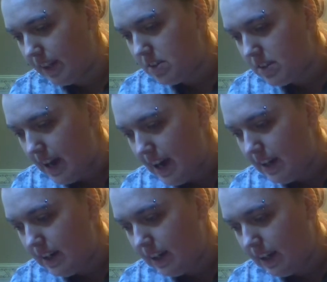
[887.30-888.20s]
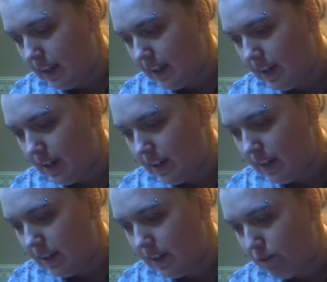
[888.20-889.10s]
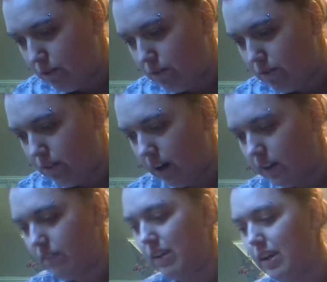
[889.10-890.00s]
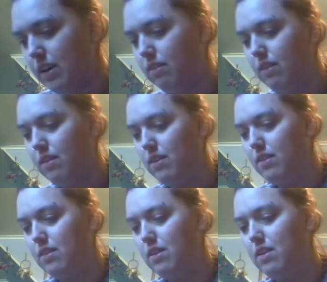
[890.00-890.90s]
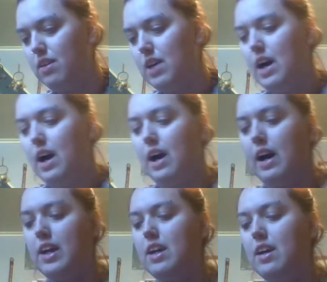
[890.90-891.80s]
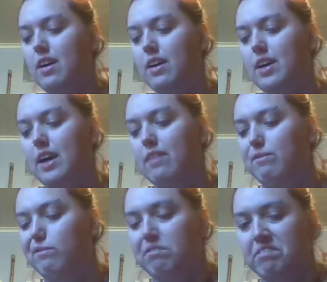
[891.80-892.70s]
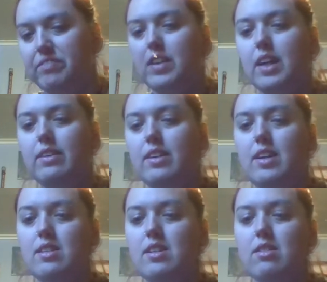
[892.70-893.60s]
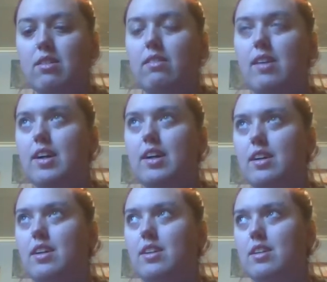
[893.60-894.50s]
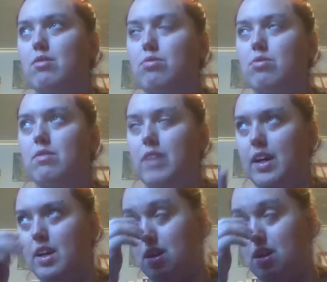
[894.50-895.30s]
that and follow me. I, okay. This is all I'm going to do for my